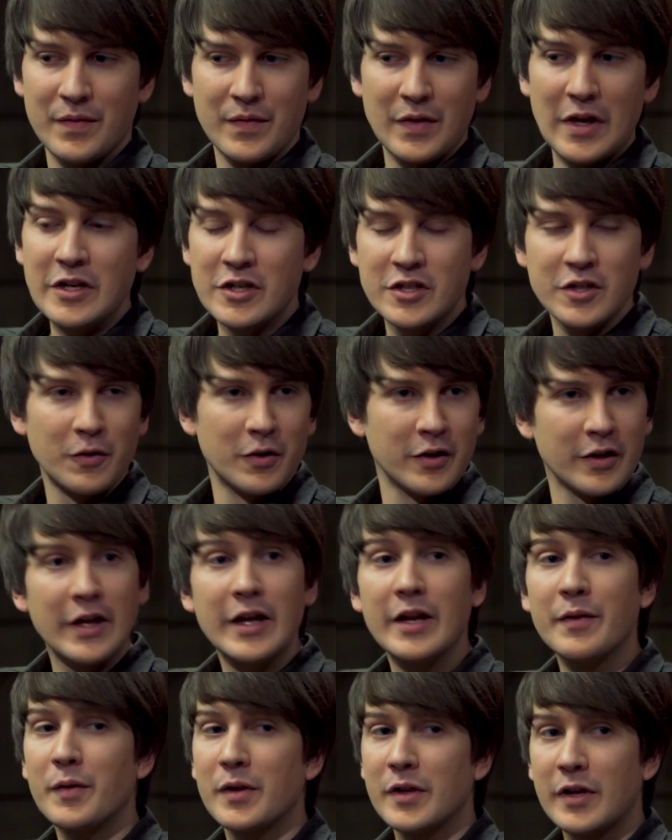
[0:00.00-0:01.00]
in short,
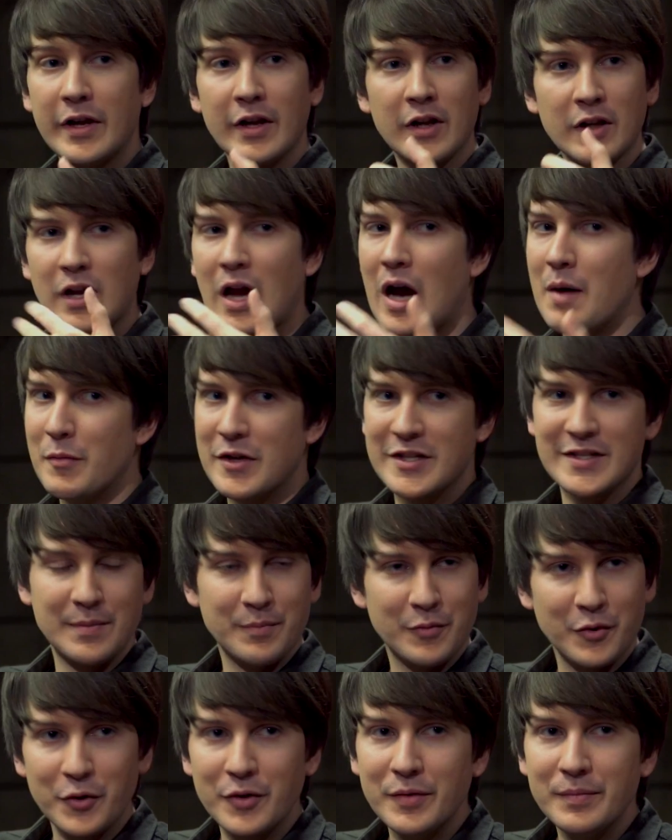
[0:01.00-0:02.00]
it'll come at
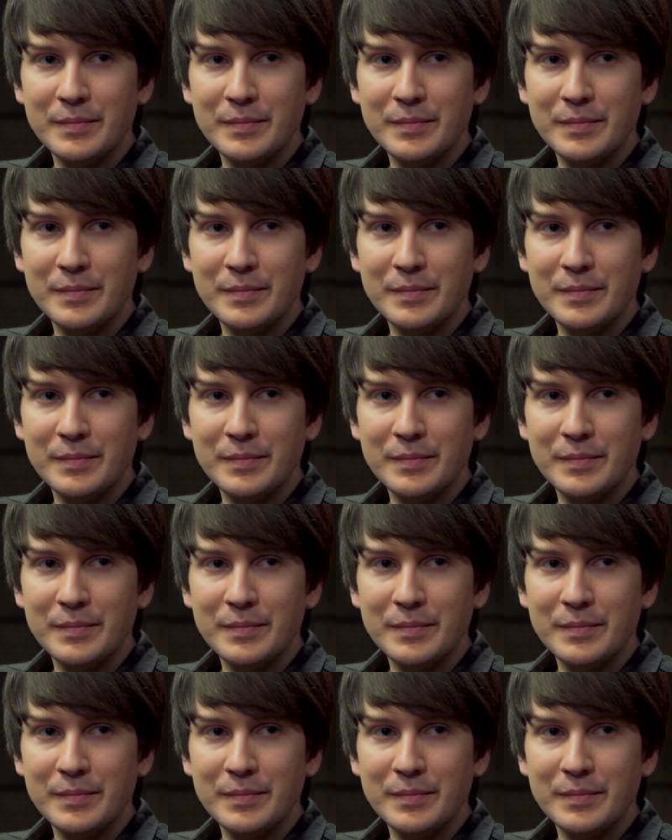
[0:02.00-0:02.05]
some point.